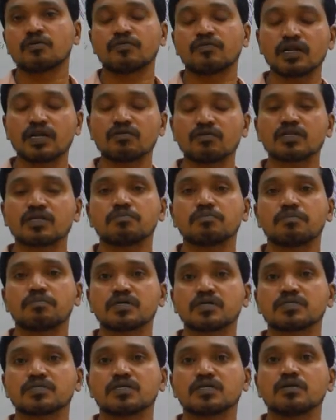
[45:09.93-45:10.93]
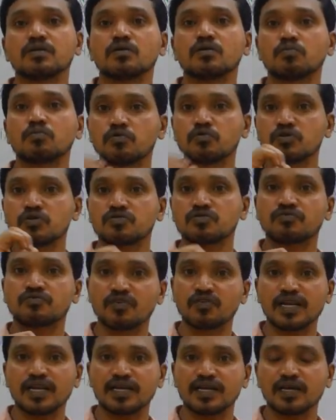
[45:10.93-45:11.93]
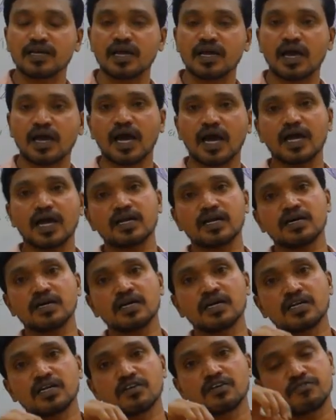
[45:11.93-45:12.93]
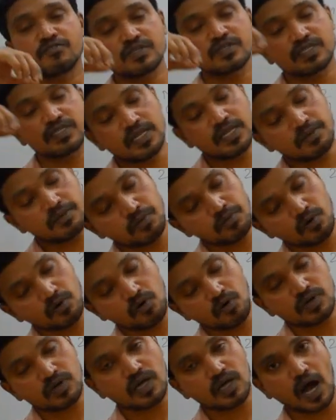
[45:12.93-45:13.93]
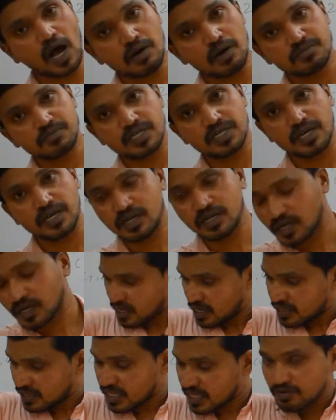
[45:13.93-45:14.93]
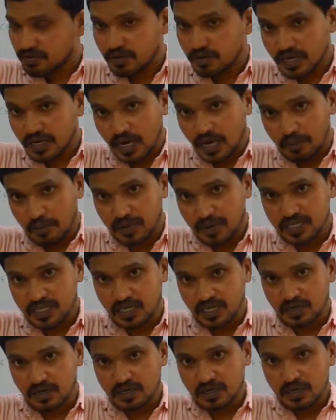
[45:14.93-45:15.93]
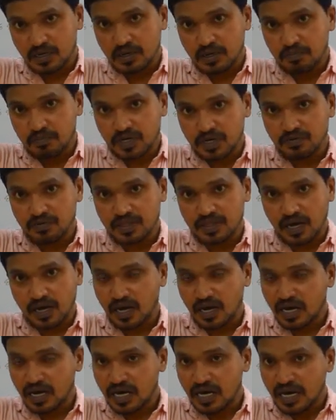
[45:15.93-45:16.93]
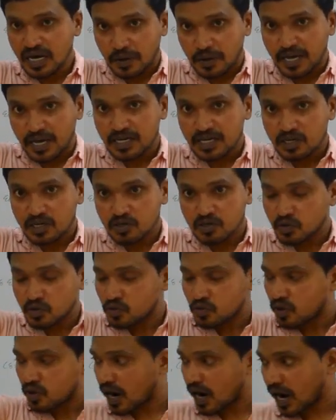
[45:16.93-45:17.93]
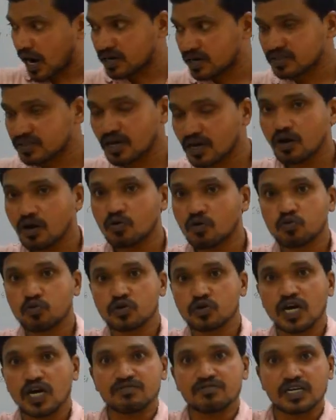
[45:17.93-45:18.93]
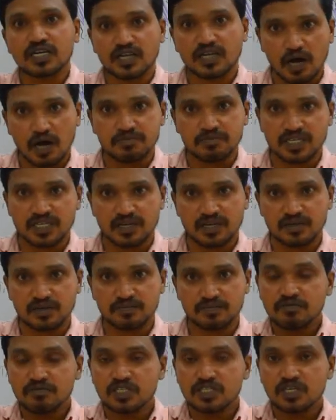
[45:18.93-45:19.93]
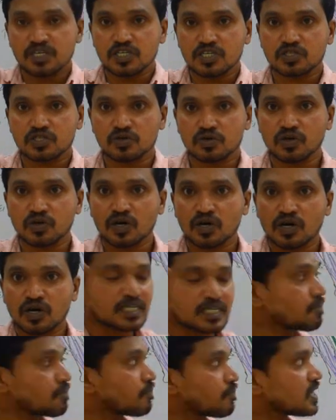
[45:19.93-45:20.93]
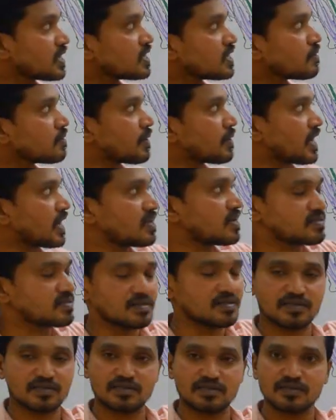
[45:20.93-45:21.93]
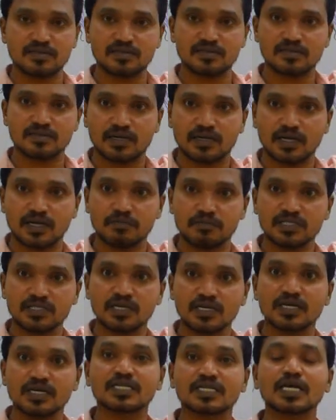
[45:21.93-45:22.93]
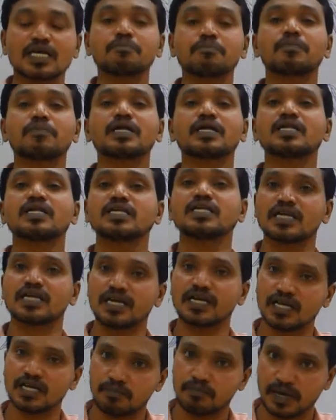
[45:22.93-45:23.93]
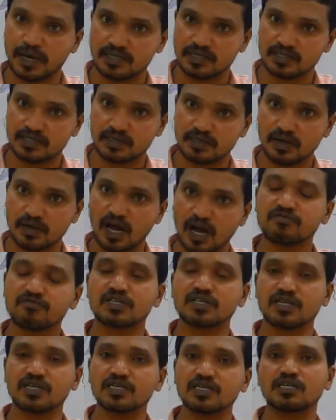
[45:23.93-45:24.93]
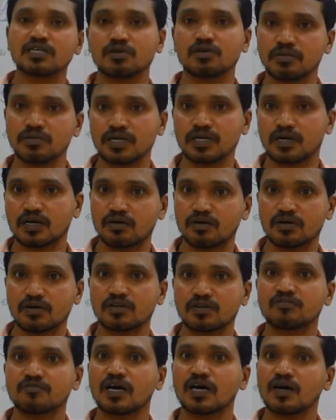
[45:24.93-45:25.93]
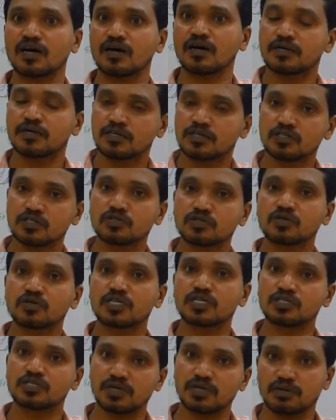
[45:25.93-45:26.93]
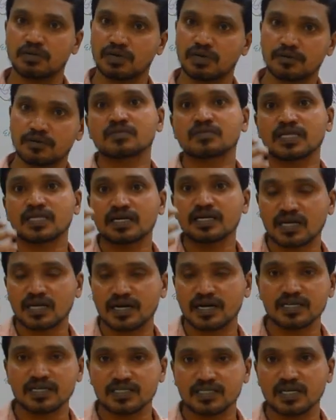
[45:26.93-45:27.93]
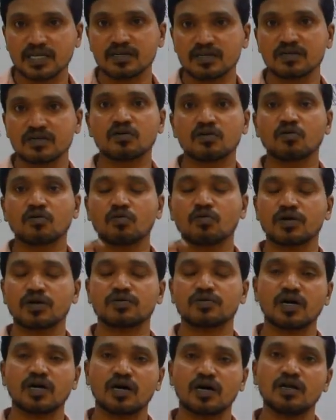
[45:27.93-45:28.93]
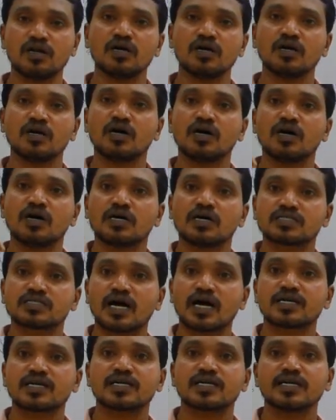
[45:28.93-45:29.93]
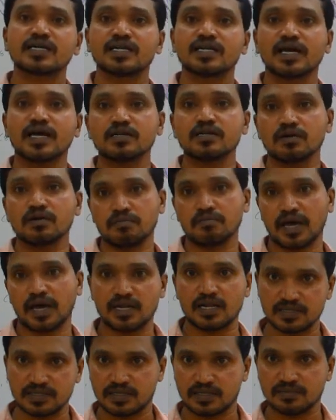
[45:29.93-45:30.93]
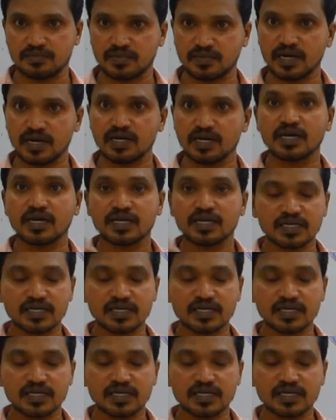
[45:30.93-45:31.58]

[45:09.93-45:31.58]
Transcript: Whenever the person moves fully and if he sleep over the armchair, there will be compression between the spiral groove and the wood of that armchair, which leads to temporary paralysis. That means temporary radial palsy. After that it will be recovered if the injury is minimal. That condition what we call Saturday night palsy, right?